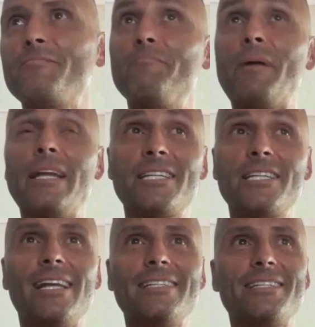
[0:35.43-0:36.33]
Ben
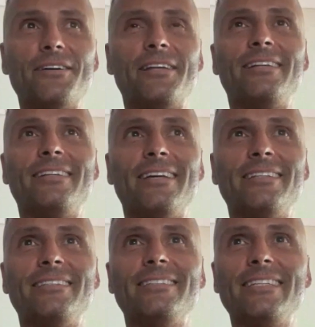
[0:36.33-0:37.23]
Challenger
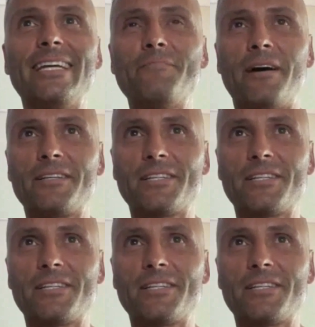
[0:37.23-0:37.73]
and Dean.